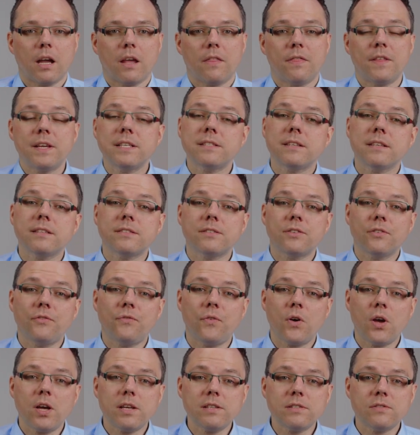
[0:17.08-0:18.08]
This is the
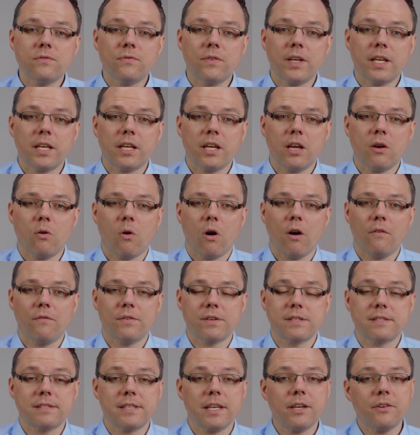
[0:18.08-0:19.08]
first video of
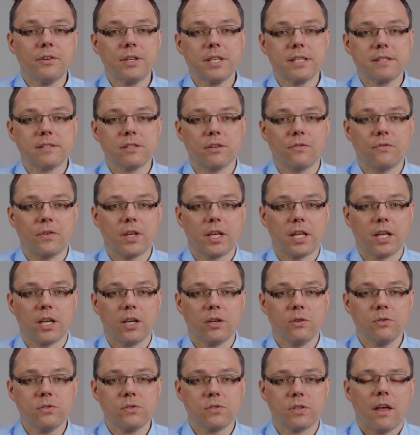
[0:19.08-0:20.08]
a series of
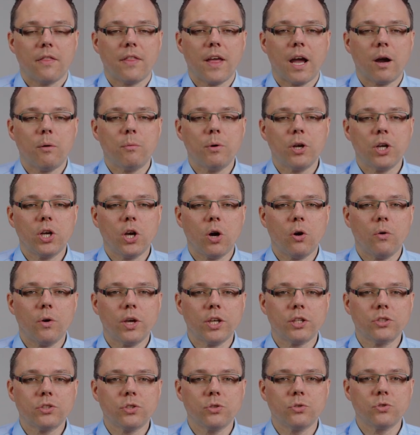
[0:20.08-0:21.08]
videos that we're
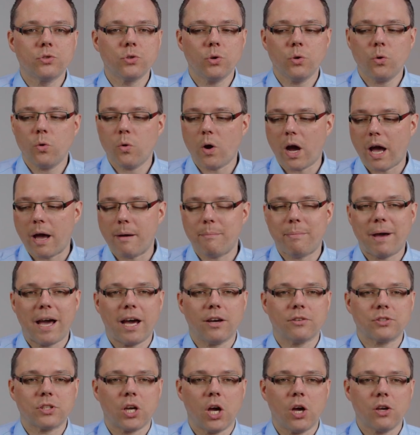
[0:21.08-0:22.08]
going to do
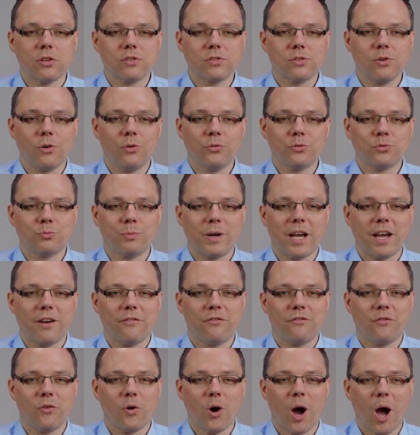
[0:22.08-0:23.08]
about our software
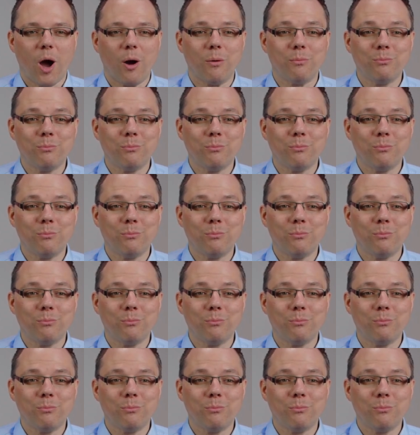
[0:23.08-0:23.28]
for our